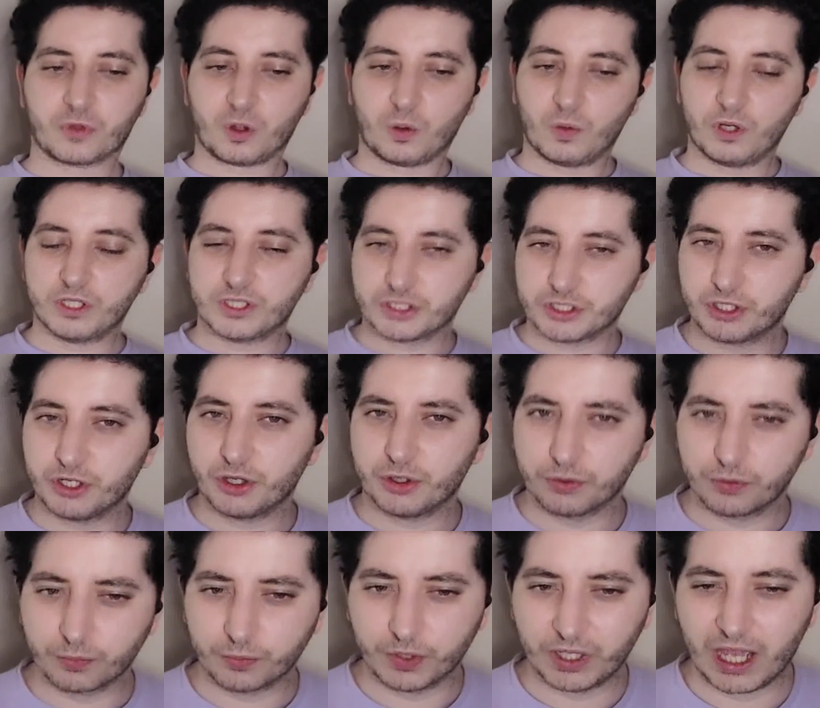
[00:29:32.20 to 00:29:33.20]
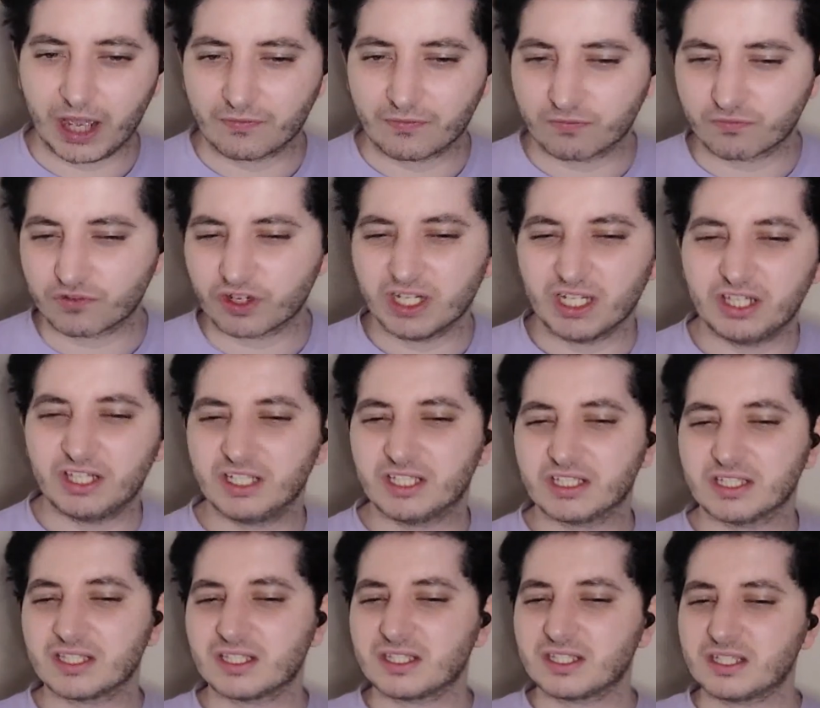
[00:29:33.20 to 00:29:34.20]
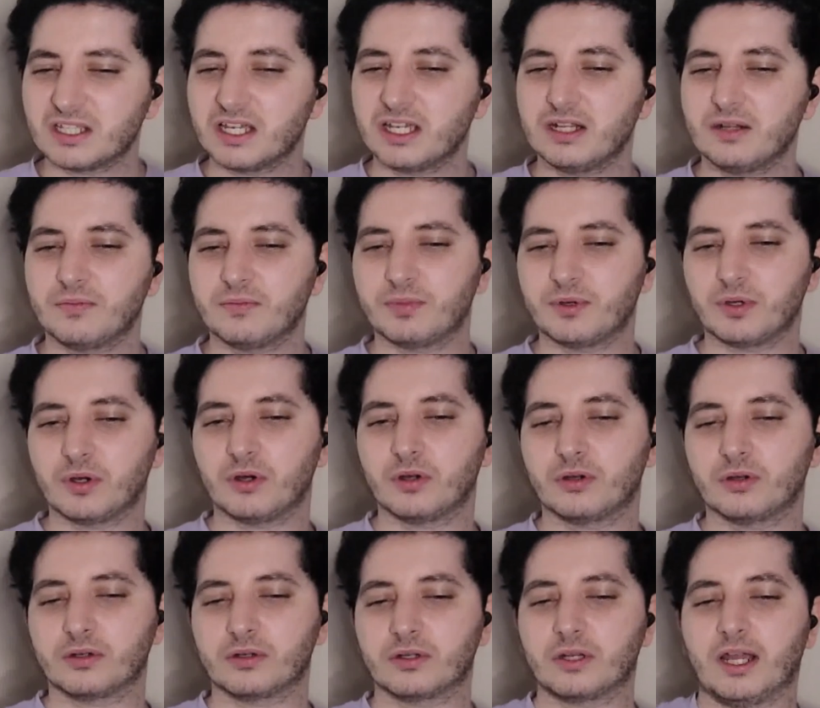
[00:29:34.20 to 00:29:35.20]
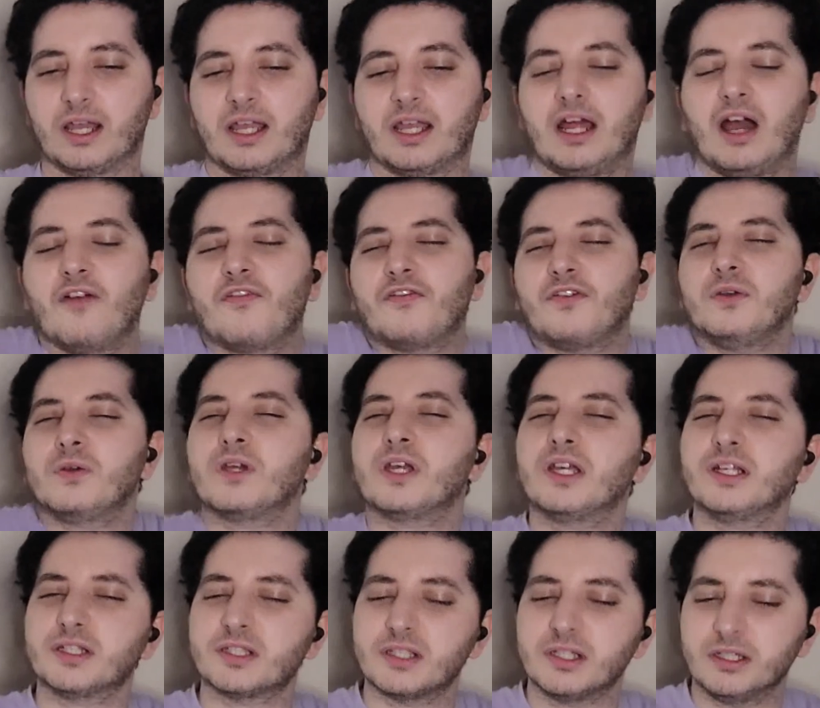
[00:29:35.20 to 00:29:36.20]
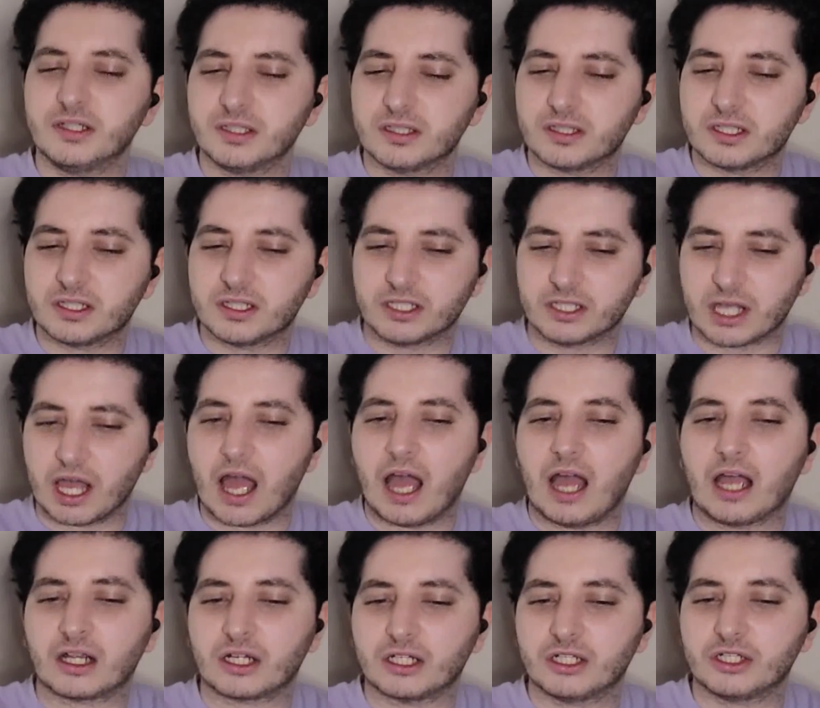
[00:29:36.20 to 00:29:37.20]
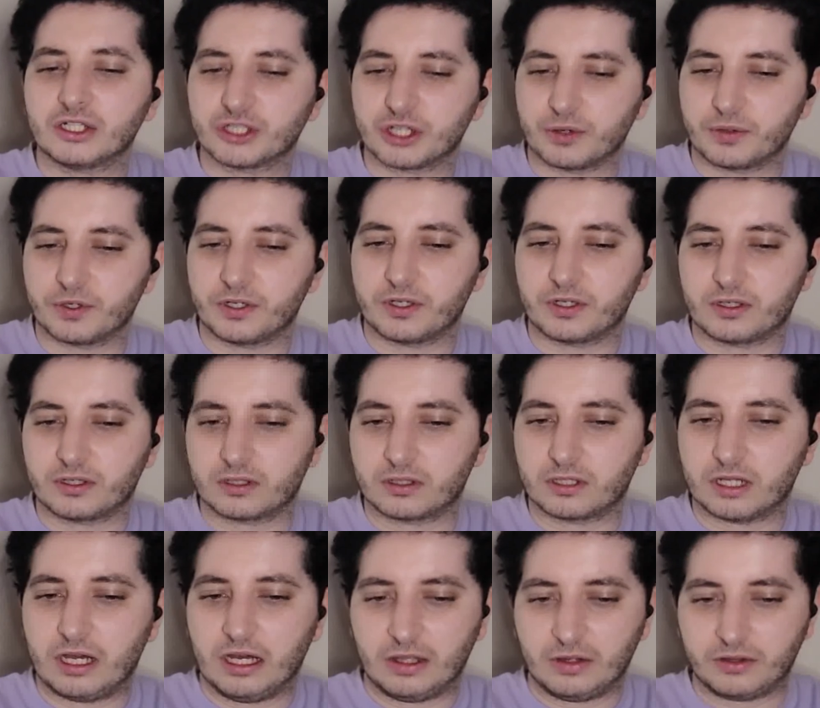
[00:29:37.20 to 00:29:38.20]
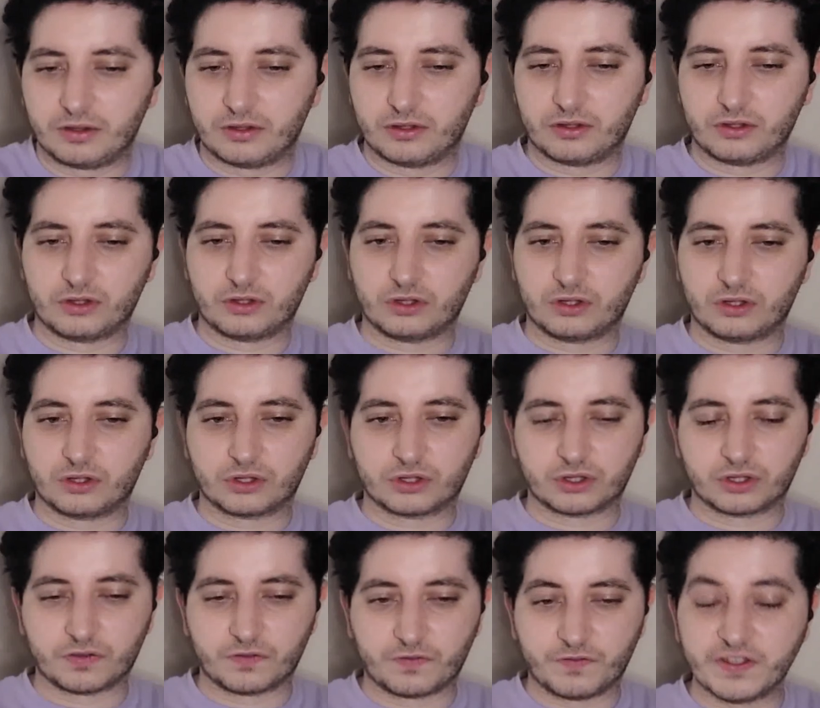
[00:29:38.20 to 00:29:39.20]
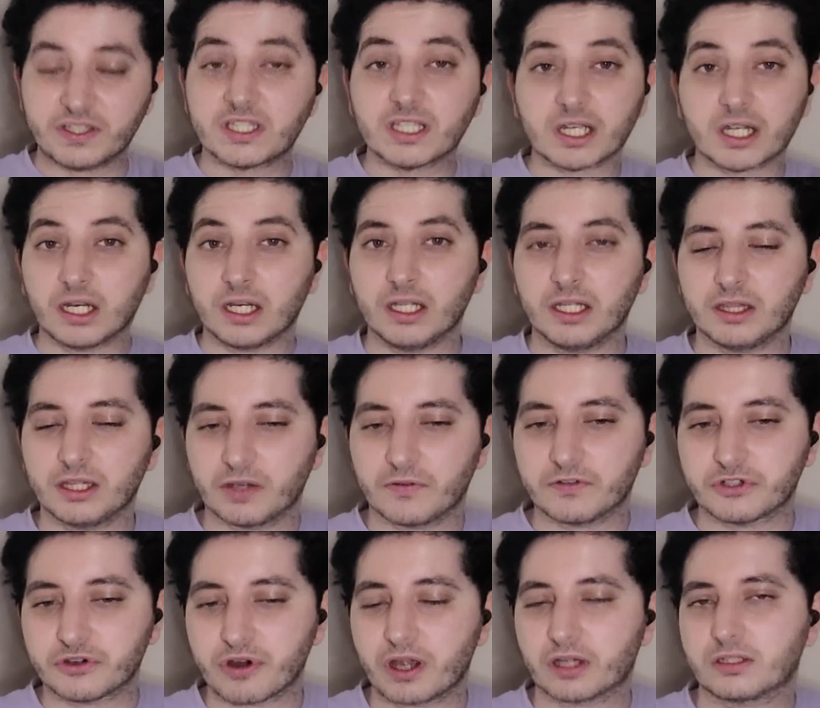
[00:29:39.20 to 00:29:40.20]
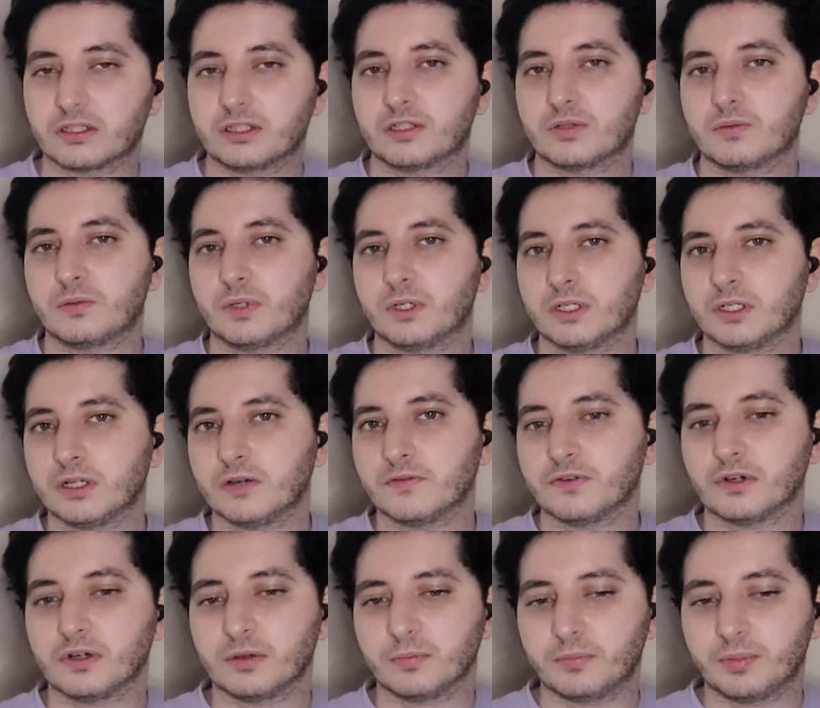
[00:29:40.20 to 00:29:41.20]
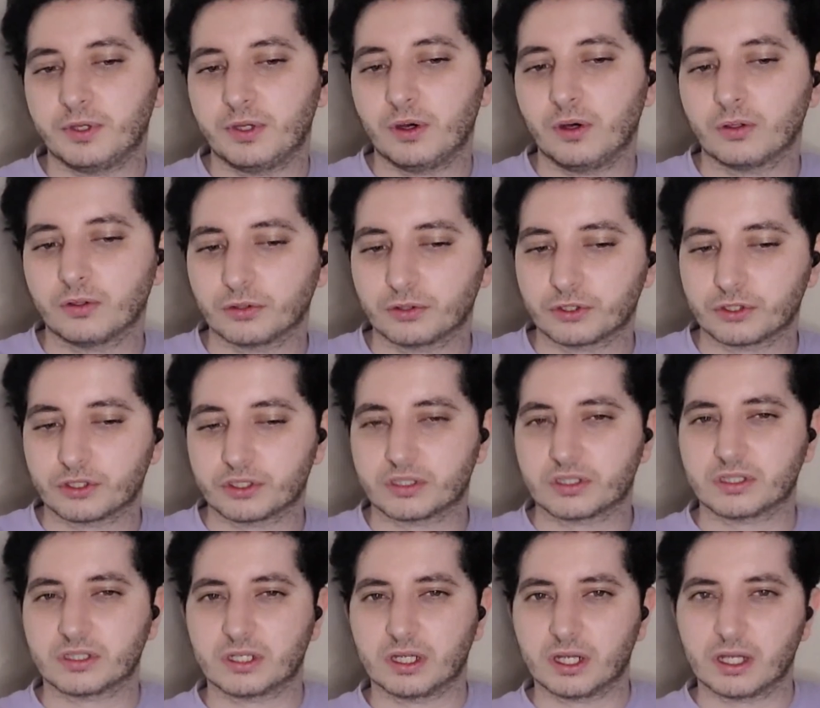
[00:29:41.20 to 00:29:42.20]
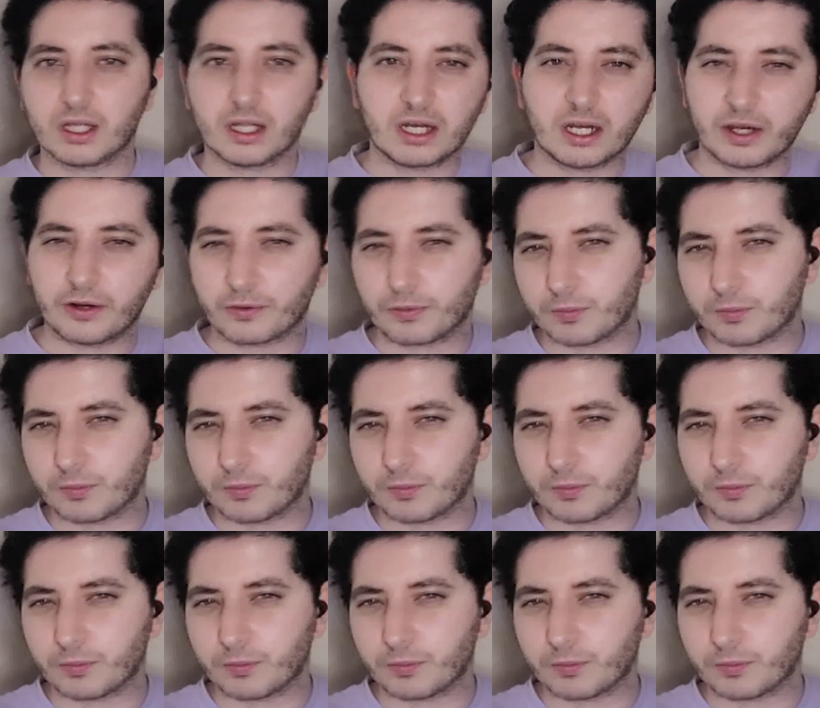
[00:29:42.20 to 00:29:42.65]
which, you know, we haven't really seen beyond like a few kisses. This is actually showing that physically they're attracted to one another beyond just little